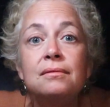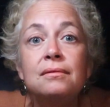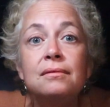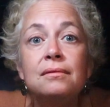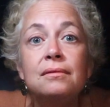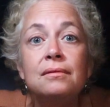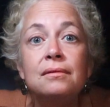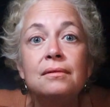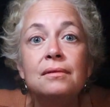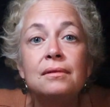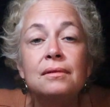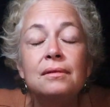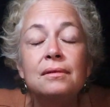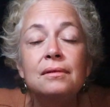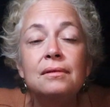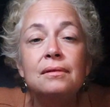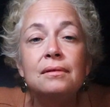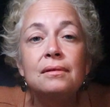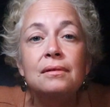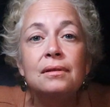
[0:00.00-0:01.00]

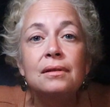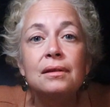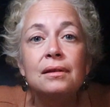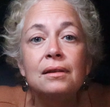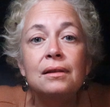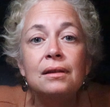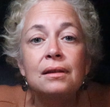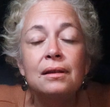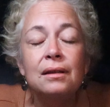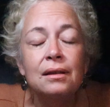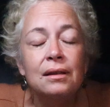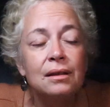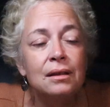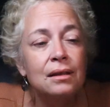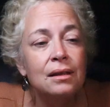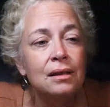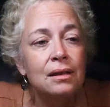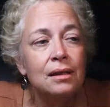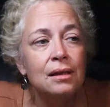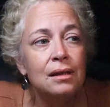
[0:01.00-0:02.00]

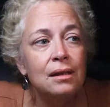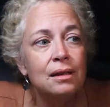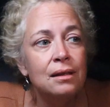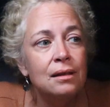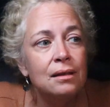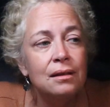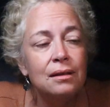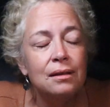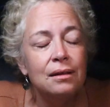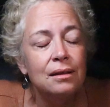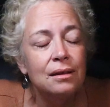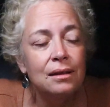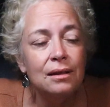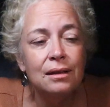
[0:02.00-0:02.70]
Nothing is said.